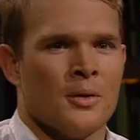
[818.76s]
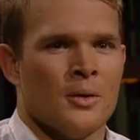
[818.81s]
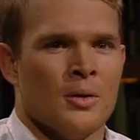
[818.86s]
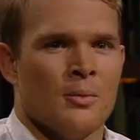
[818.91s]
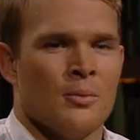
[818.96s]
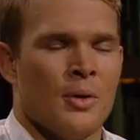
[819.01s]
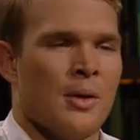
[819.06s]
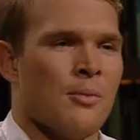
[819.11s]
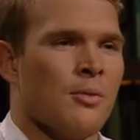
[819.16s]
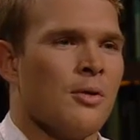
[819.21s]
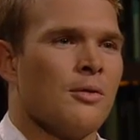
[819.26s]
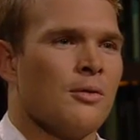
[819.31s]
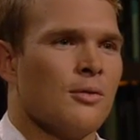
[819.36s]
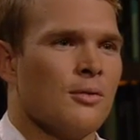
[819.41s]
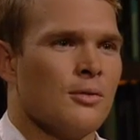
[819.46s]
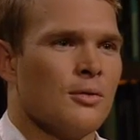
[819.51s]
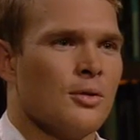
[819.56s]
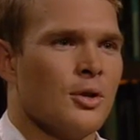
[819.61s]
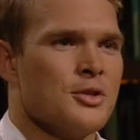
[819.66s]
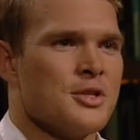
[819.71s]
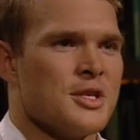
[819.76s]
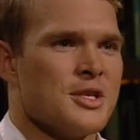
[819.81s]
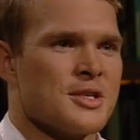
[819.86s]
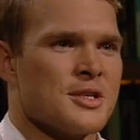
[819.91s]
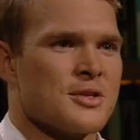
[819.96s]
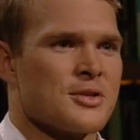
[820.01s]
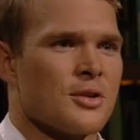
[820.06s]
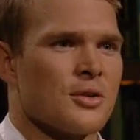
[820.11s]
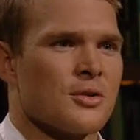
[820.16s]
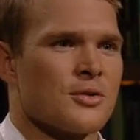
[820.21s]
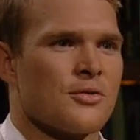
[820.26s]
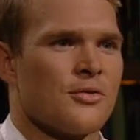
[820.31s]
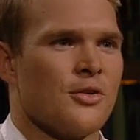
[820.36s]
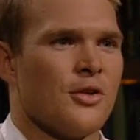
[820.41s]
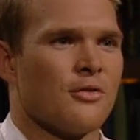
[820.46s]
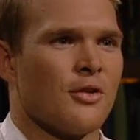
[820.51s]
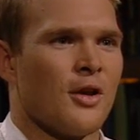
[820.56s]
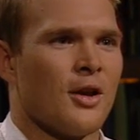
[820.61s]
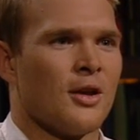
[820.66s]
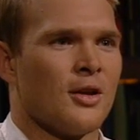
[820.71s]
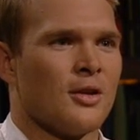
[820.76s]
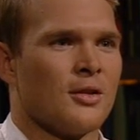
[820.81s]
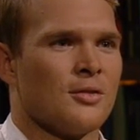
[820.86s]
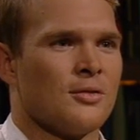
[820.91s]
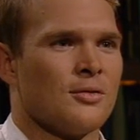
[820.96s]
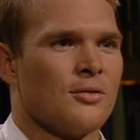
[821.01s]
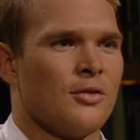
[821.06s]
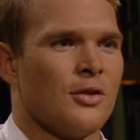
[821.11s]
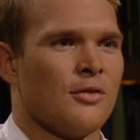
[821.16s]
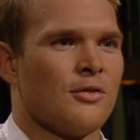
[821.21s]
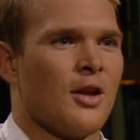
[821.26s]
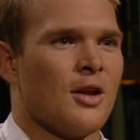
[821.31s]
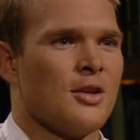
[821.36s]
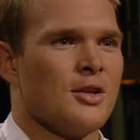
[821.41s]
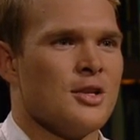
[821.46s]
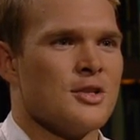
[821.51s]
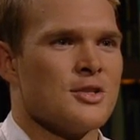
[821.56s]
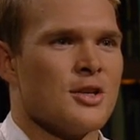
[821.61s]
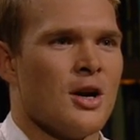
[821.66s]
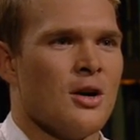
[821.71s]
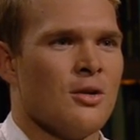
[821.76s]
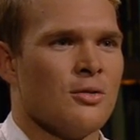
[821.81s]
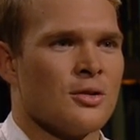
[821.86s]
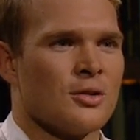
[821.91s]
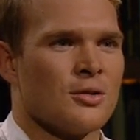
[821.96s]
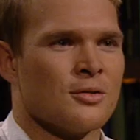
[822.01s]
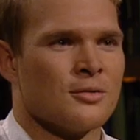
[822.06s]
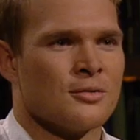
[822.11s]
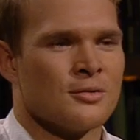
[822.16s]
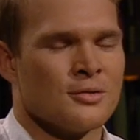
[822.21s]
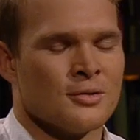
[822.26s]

been with Lucy since I was 15 years old, and